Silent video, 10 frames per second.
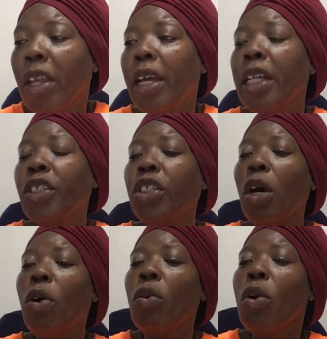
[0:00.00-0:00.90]
And
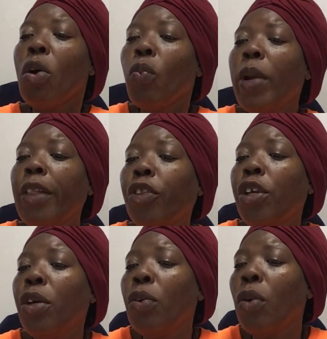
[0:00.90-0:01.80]
so with
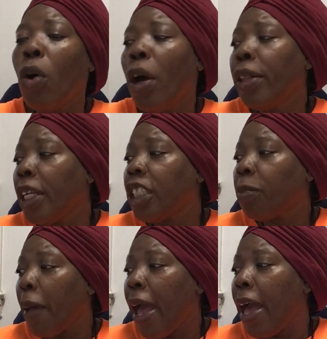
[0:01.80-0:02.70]
you on this
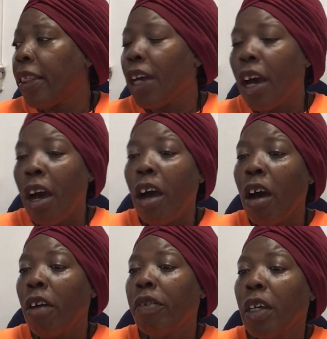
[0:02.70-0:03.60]
path
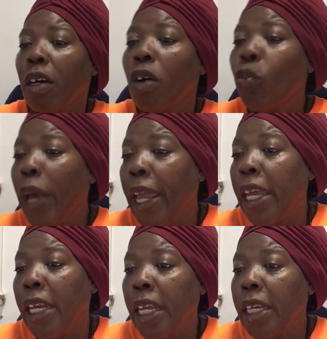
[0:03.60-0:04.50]
of
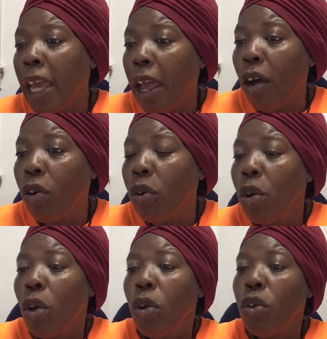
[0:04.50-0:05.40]
awakening now,
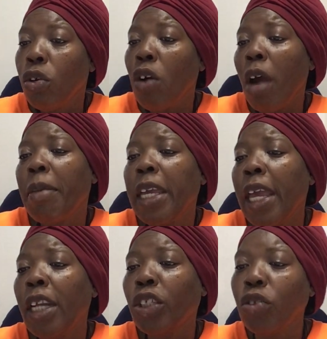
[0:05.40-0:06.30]
you are
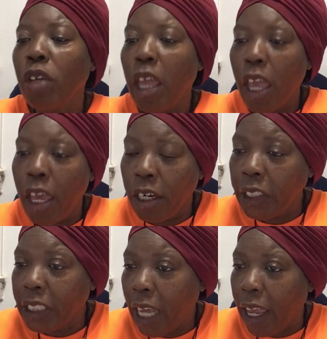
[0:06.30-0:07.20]
beginning to
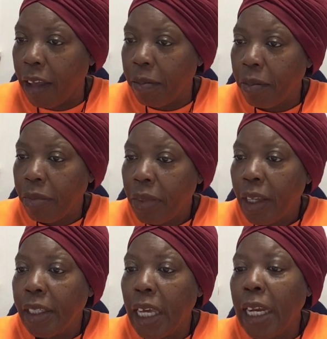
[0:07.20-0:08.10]
understand
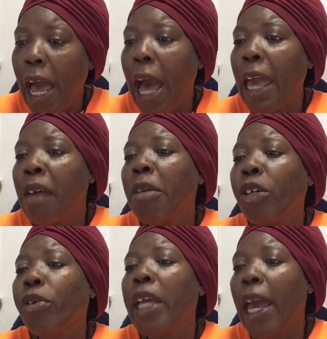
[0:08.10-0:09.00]
that I am a
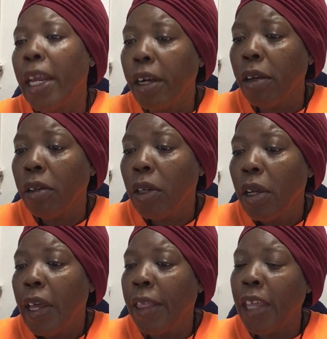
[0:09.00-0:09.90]
creator
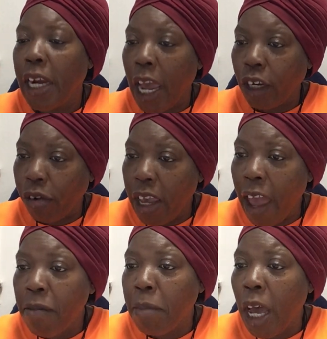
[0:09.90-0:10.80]
and that I
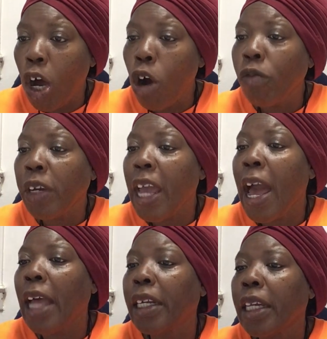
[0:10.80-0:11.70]
create my own
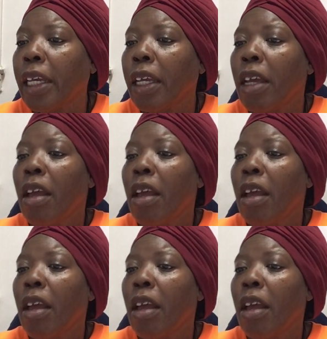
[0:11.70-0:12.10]
reality.